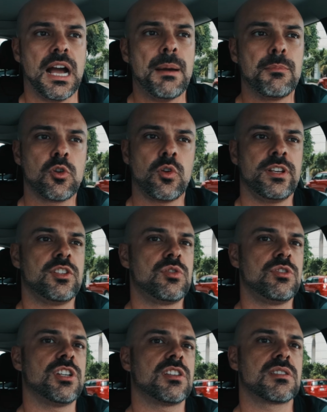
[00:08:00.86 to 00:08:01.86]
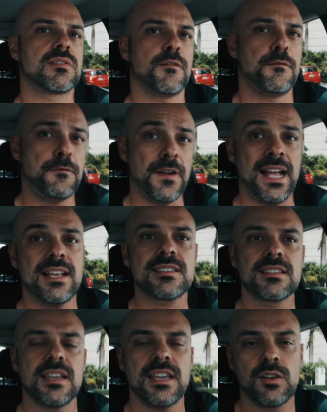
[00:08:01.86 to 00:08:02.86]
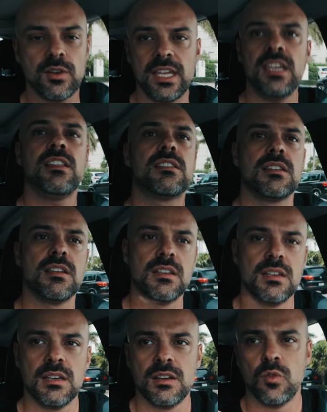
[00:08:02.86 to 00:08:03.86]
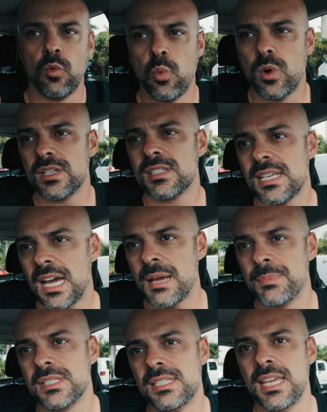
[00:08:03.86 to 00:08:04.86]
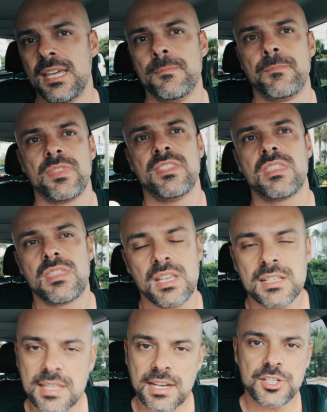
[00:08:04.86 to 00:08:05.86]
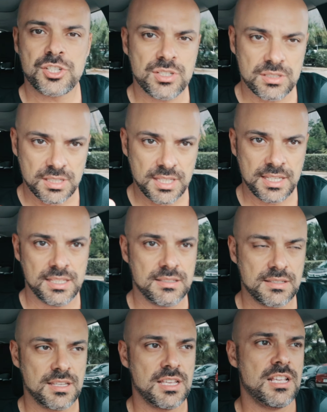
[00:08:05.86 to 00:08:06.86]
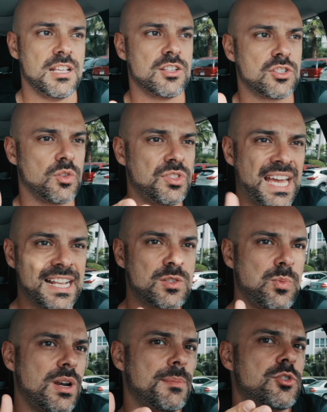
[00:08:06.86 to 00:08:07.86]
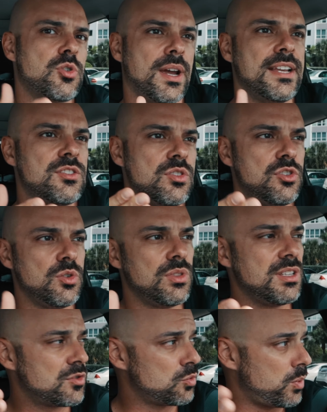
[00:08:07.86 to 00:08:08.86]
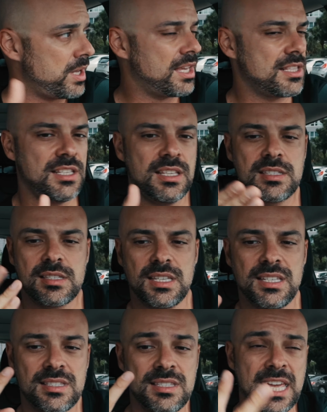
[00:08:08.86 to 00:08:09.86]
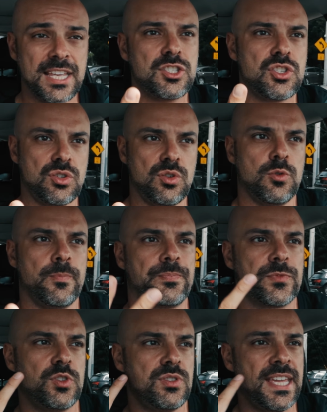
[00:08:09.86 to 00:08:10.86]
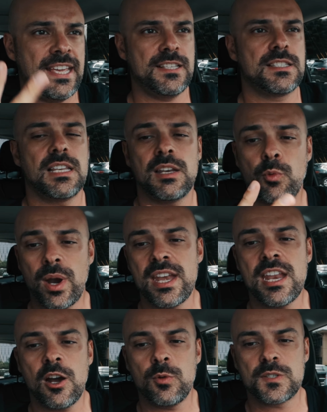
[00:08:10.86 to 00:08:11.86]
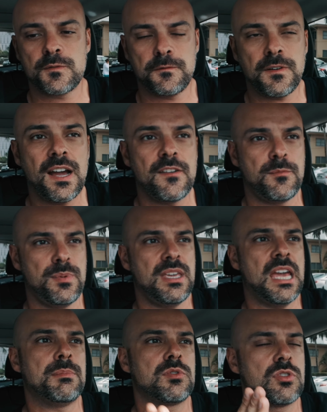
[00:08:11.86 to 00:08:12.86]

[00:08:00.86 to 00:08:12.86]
I'm going to just fast and eat one time a day the things that I should eat. So that's what I'm trying to do this week. This is day two. Today's right now is 5 p.m.